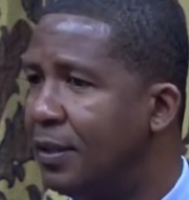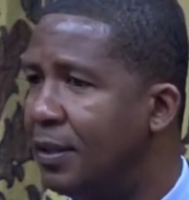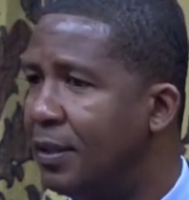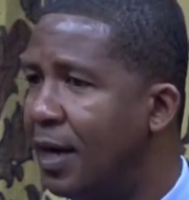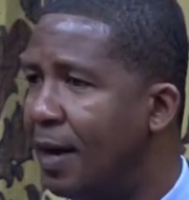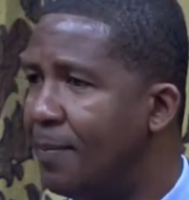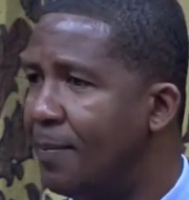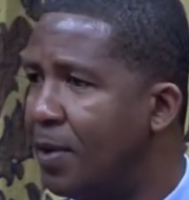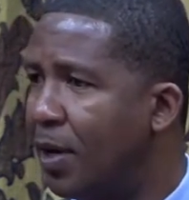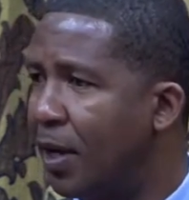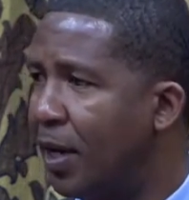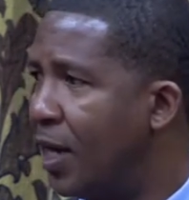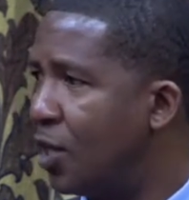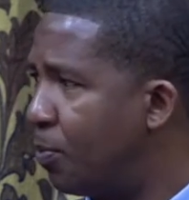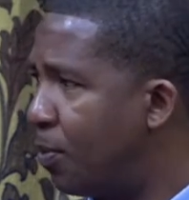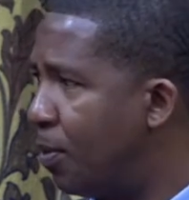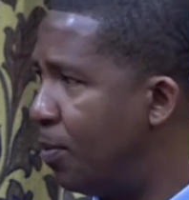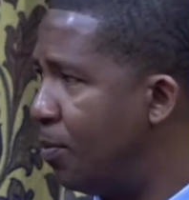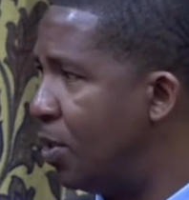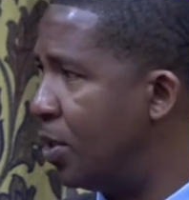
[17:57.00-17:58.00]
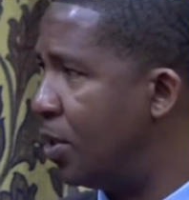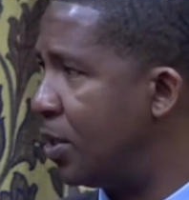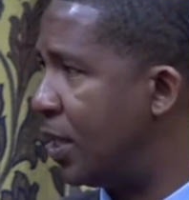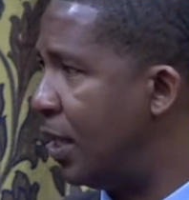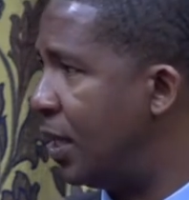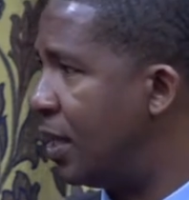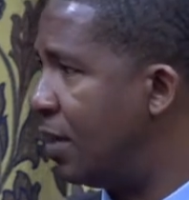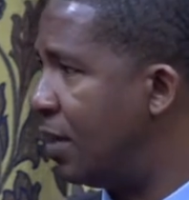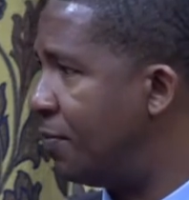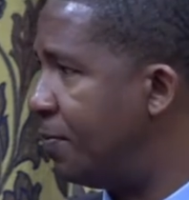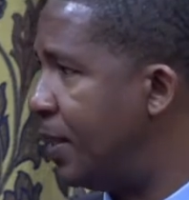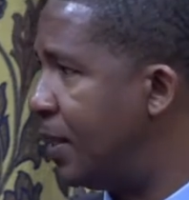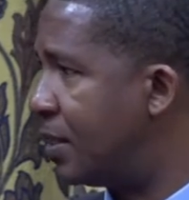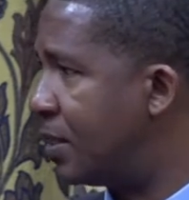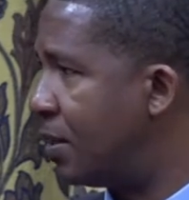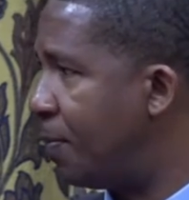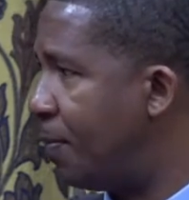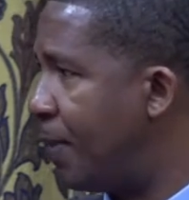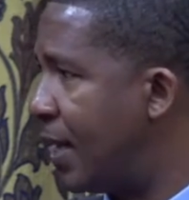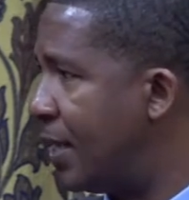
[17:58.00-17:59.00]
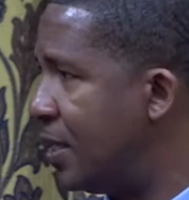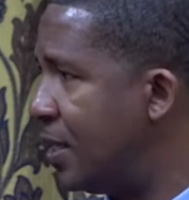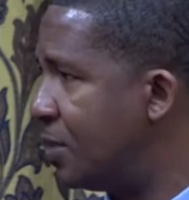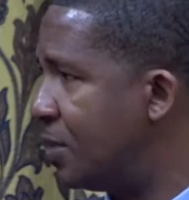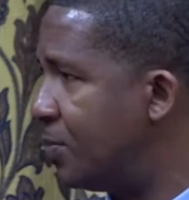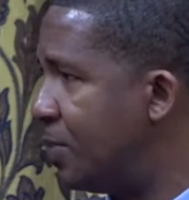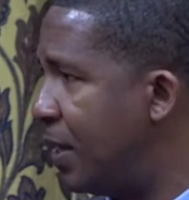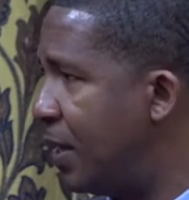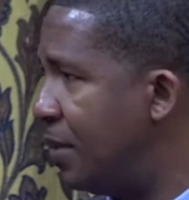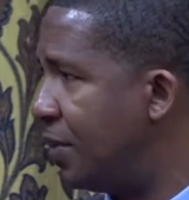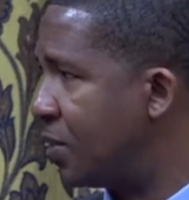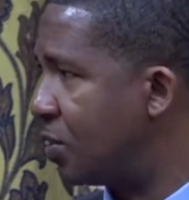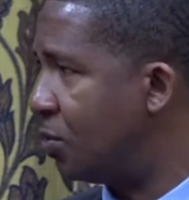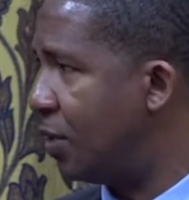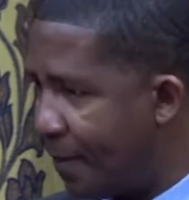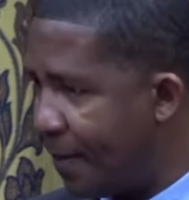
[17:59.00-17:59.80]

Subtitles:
I'm not here to promote any government's or party's manifesto.